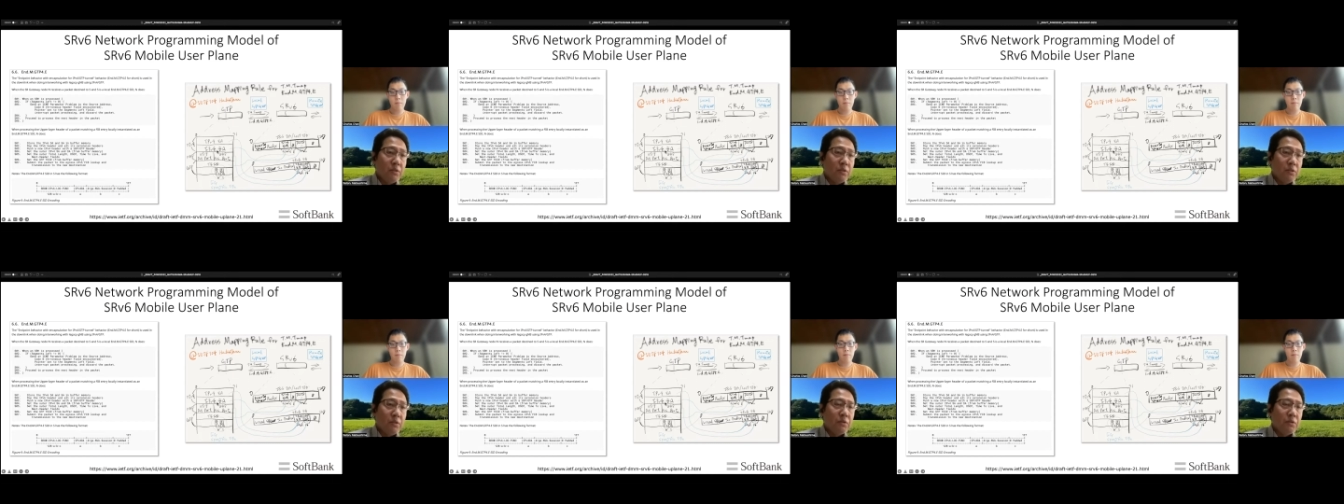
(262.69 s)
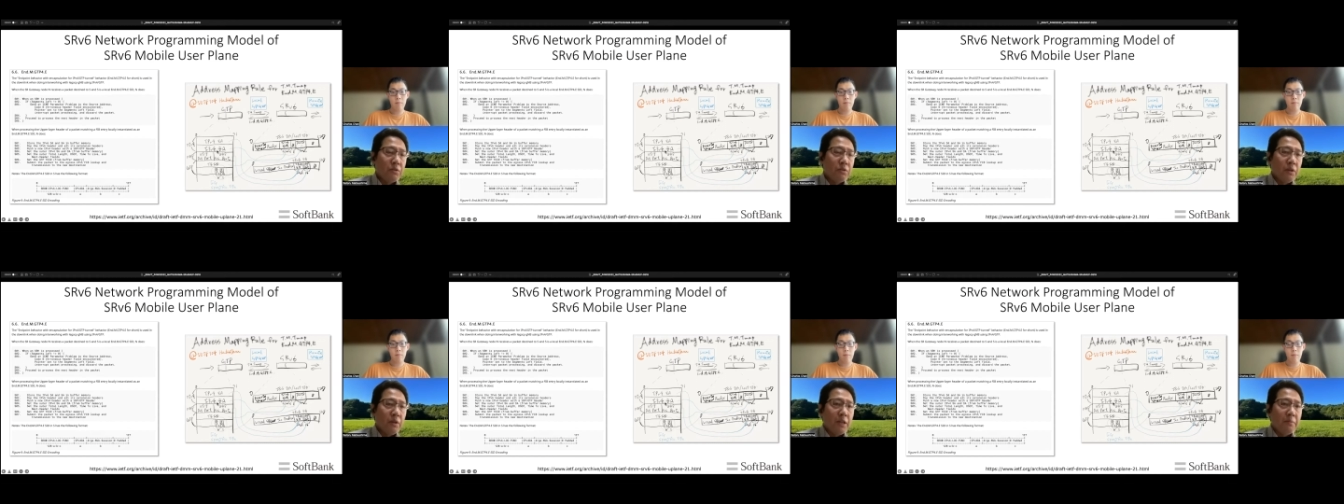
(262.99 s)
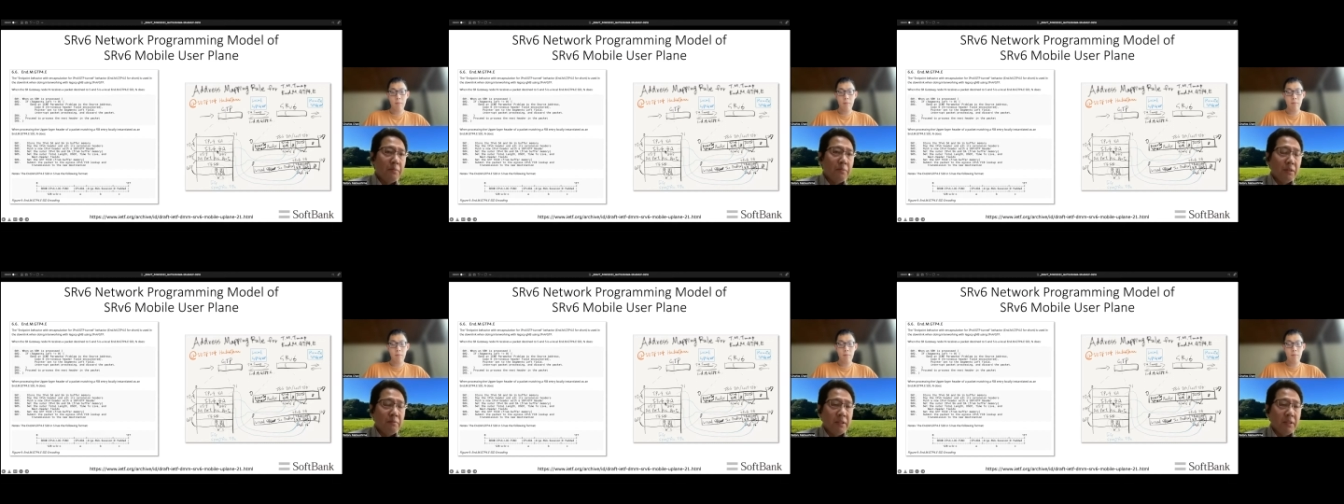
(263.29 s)
to
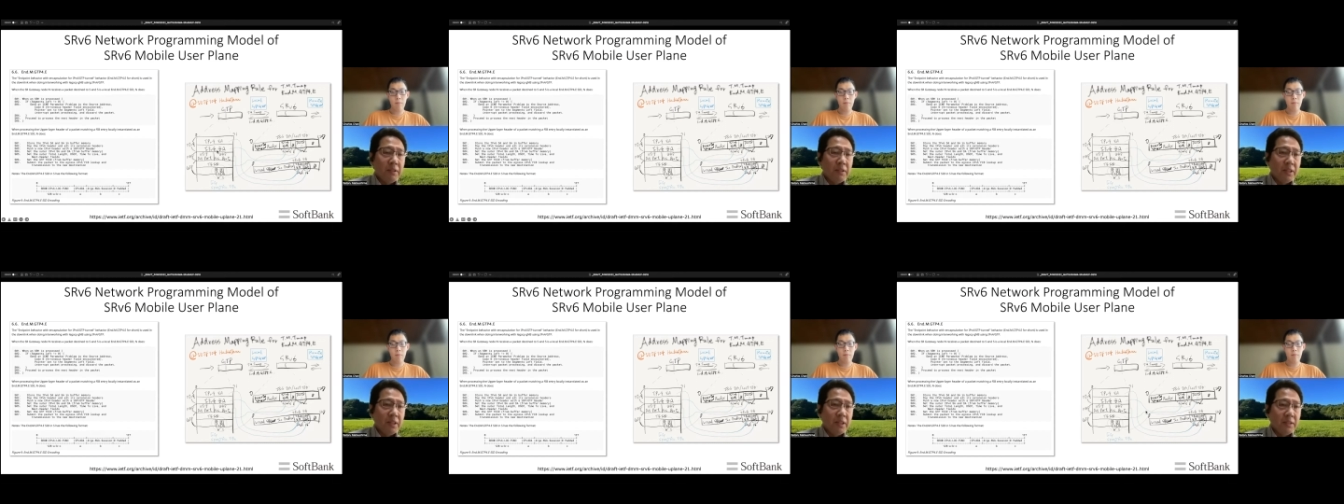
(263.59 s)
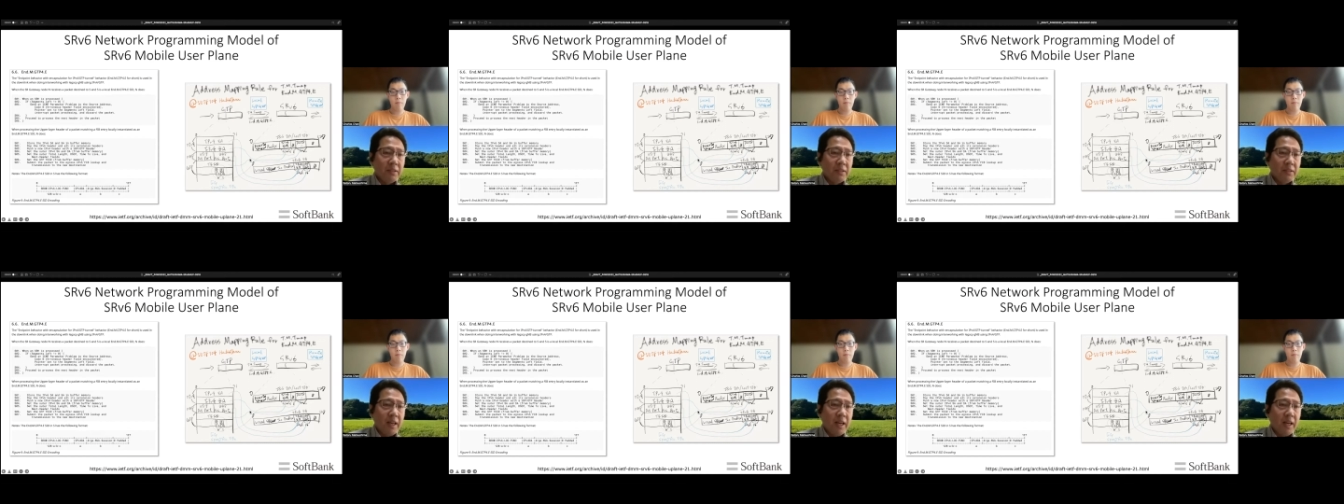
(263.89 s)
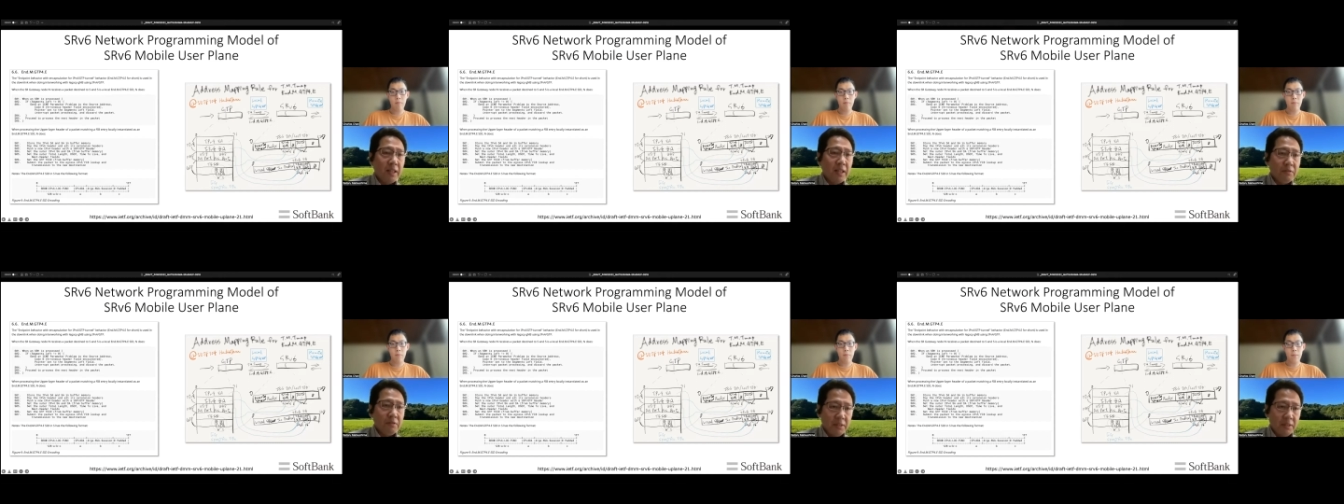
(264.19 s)
IPv6
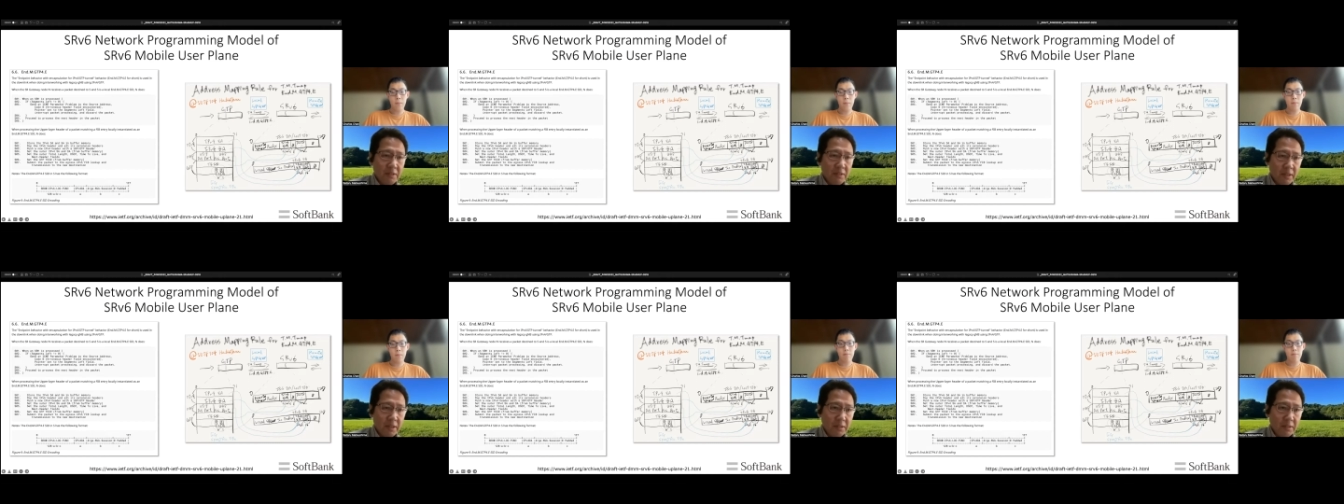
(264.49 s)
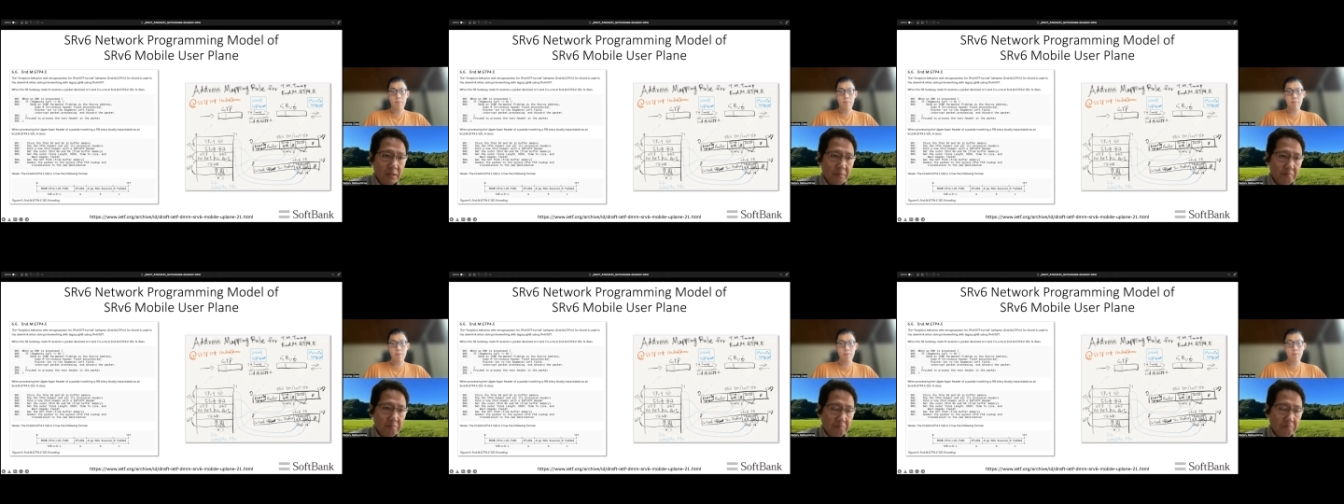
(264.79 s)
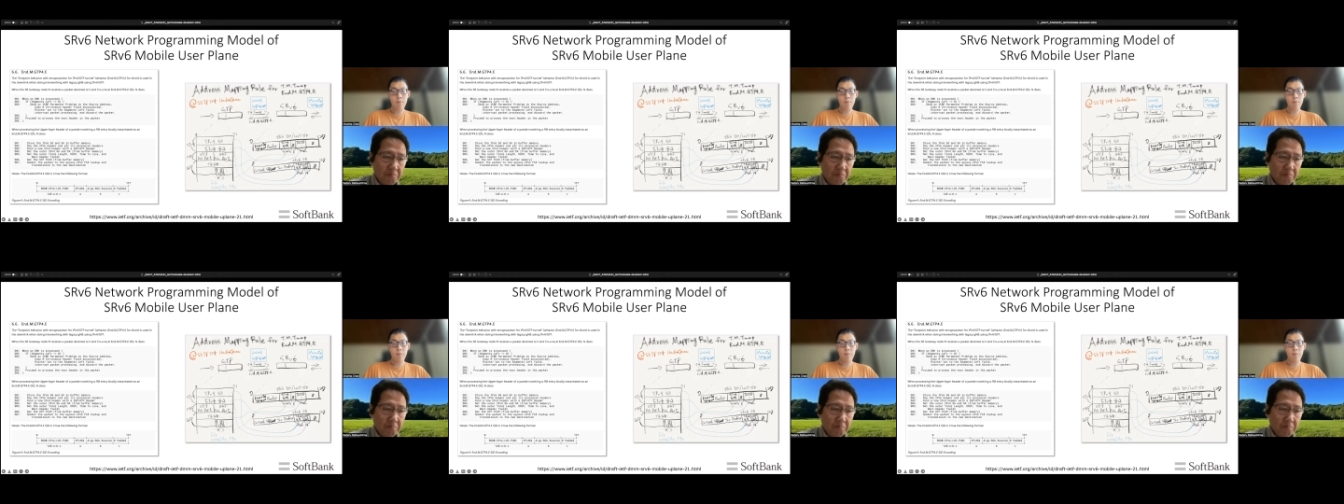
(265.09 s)
addresses,